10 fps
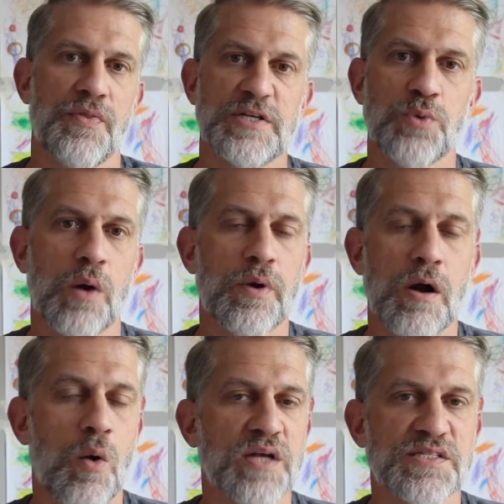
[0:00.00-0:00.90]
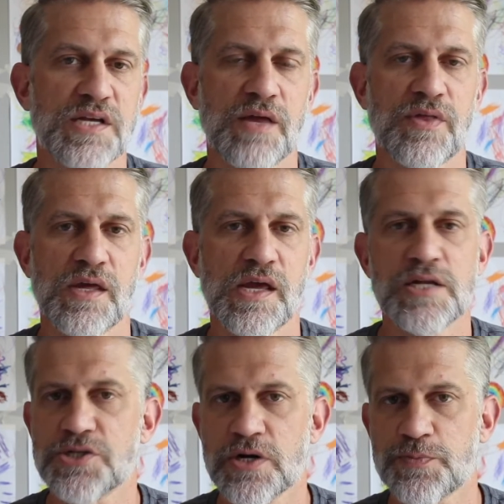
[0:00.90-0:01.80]
This is where we are requesting the
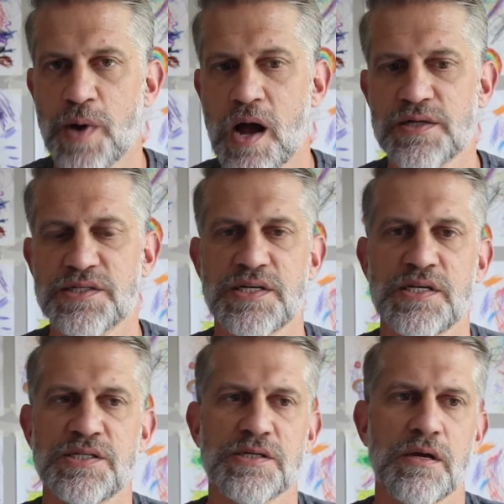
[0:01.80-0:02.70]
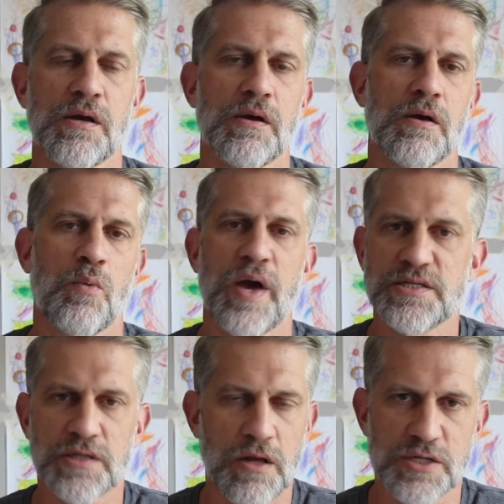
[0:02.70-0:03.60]
insurance policies,
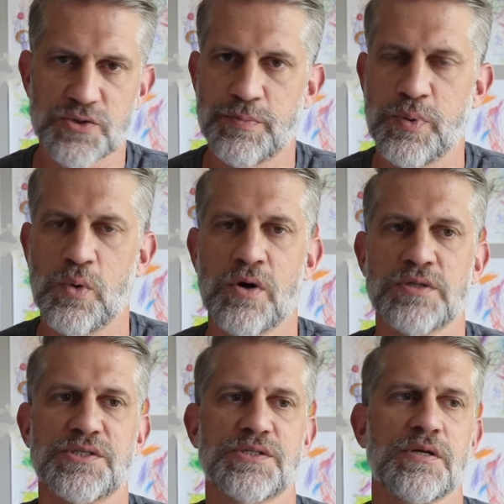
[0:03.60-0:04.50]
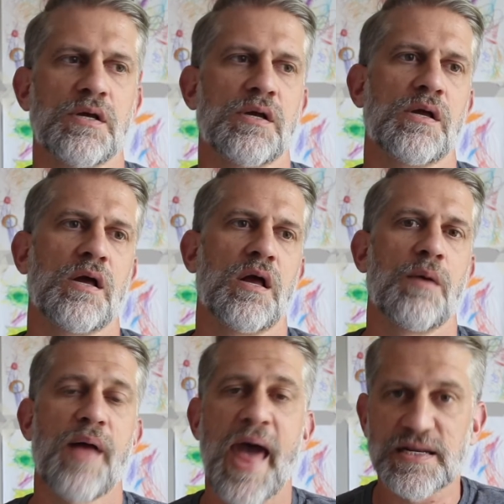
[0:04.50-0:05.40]
wage loss reports,
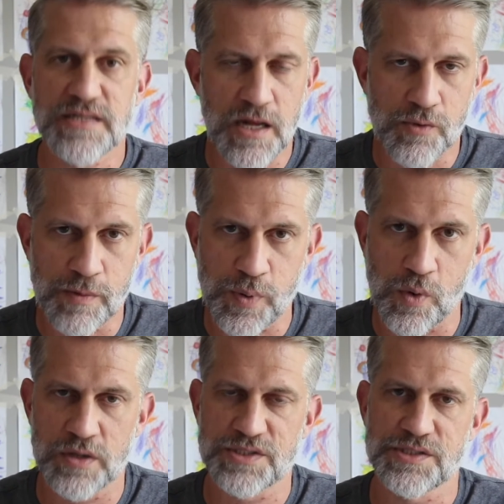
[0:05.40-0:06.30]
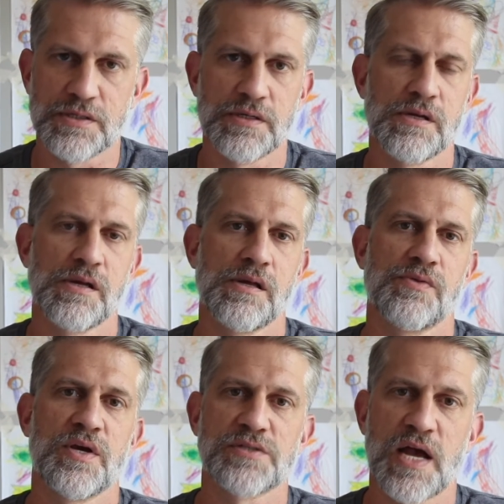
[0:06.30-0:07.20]
accident reports,
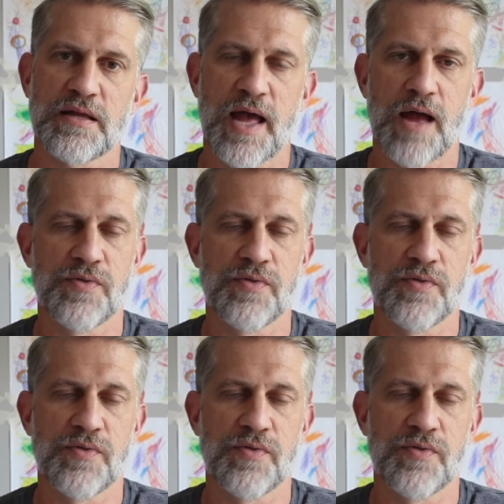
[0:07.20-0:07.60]
things like that.